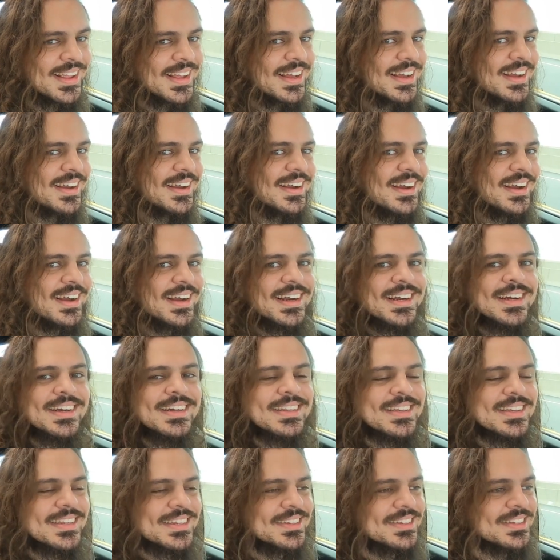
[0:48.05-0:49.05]

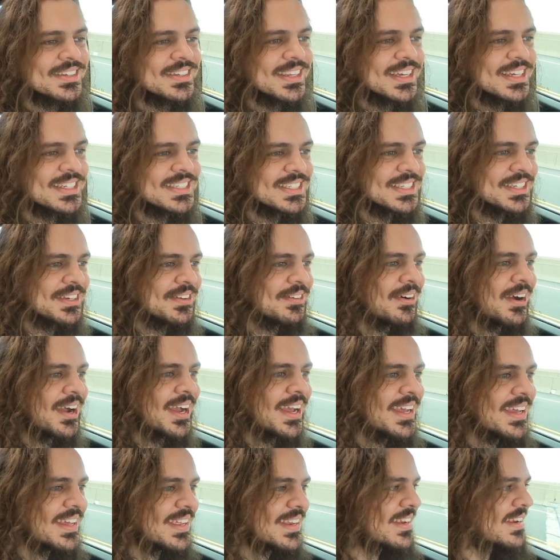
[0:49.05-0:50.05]
Ah, nice and
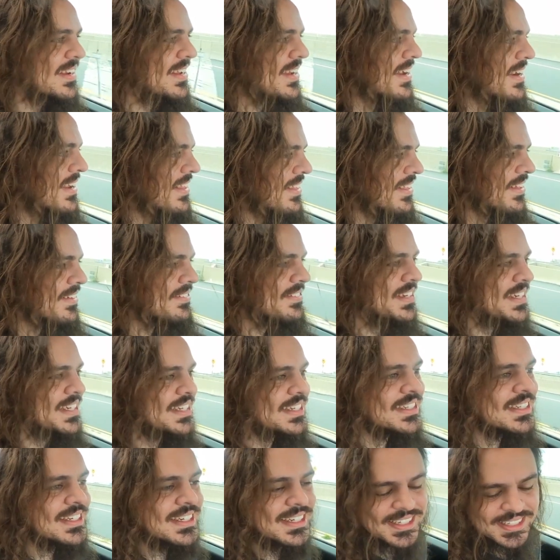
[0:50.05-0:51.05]
quiet. Gotta love
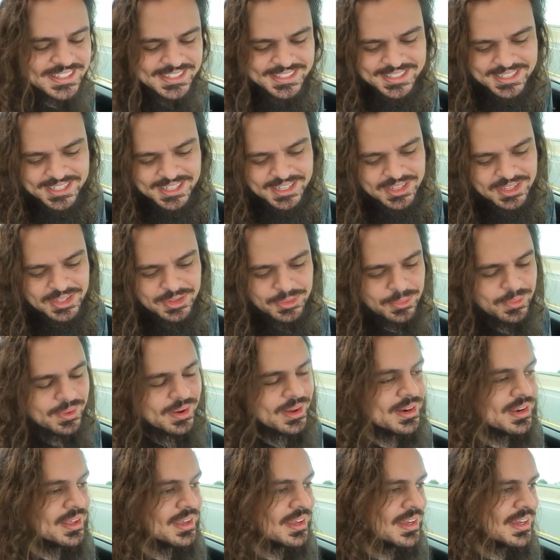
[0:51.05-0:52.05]
it. You
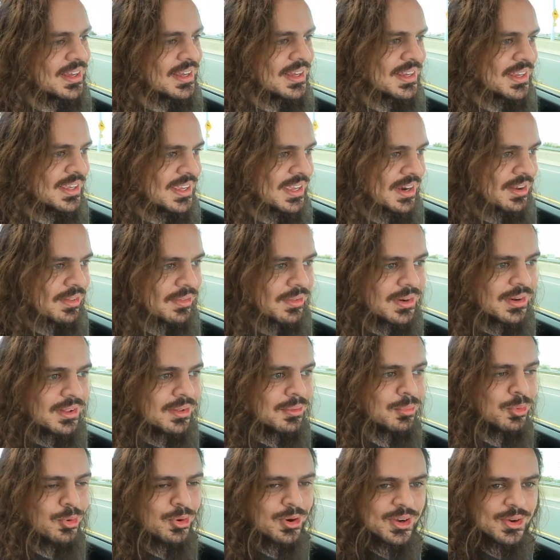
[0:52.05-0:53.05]
want to get a
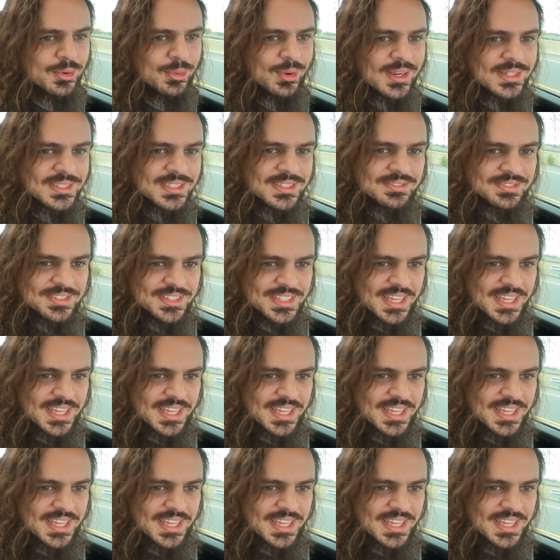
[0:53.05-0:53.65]
little more aggressive